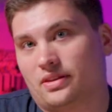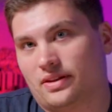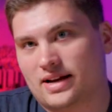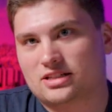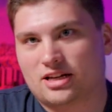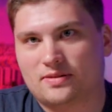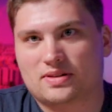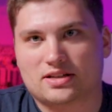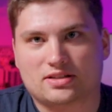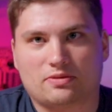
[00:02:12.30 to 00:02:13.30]
last time
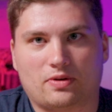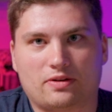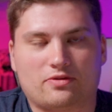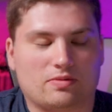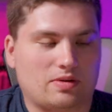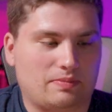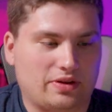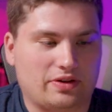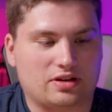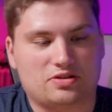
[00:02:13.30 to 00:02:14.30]
Tesla went from a
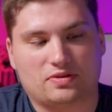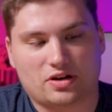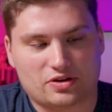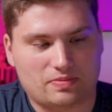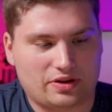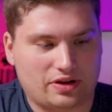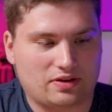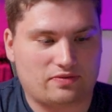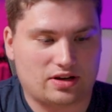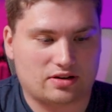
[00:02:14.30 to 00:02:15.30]
million to another
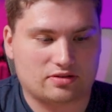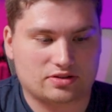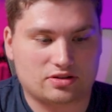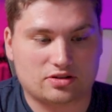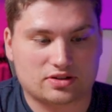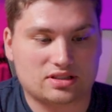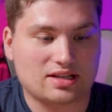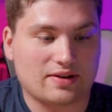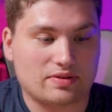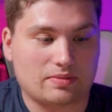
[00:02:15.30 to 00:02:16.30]
million vehicles took
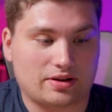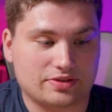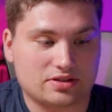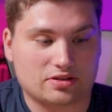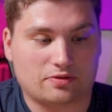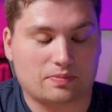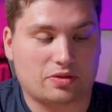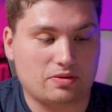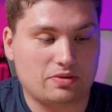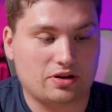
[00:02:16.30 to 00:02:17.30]
7 months. So, from
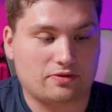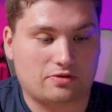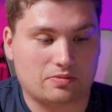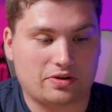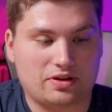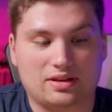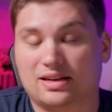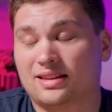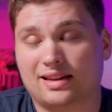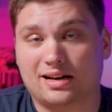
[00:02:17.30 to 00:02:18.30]
3 million to 4 million, they
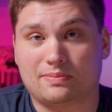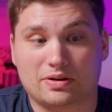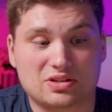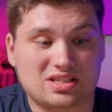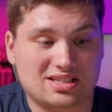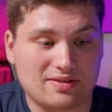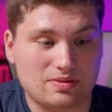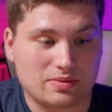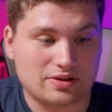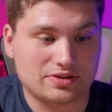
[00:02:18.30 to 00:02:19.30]
did that in about
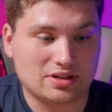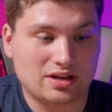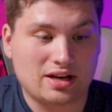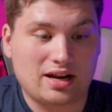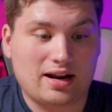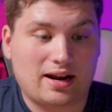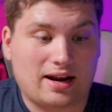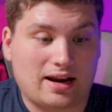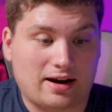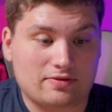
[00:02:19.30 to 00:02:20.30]
7 months.
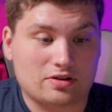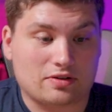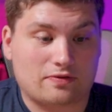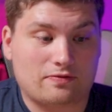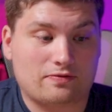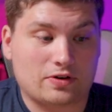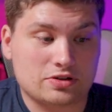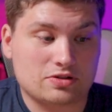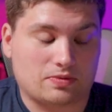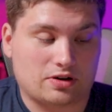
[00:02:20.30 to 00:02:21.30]
After the
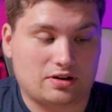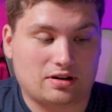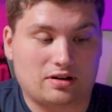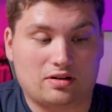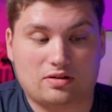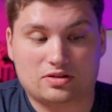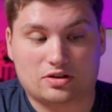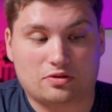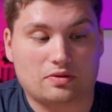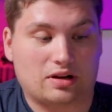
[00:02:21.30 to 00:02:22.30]
first one,
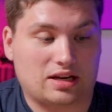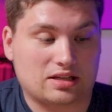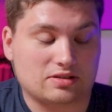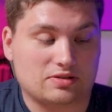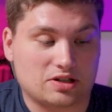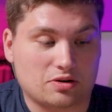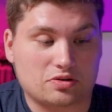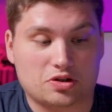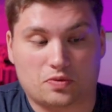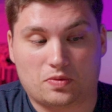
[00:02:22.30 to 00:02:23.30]
so they get to 0
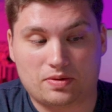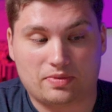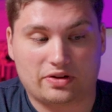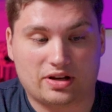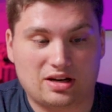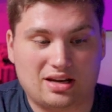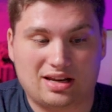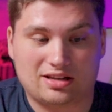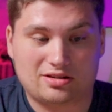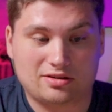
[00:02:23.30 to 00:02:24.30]
to 1 million,
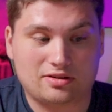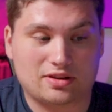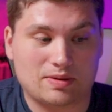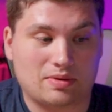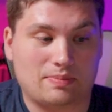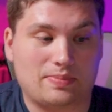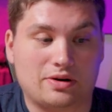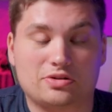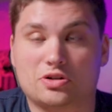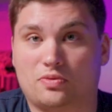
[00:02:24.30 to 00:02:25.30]
it took them
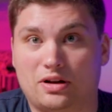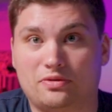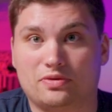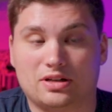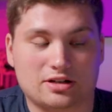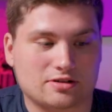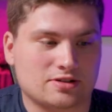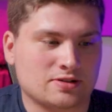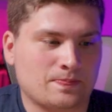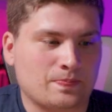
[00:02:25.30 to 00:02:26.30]
about 12
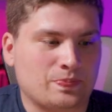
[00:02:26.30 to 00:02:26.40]
years.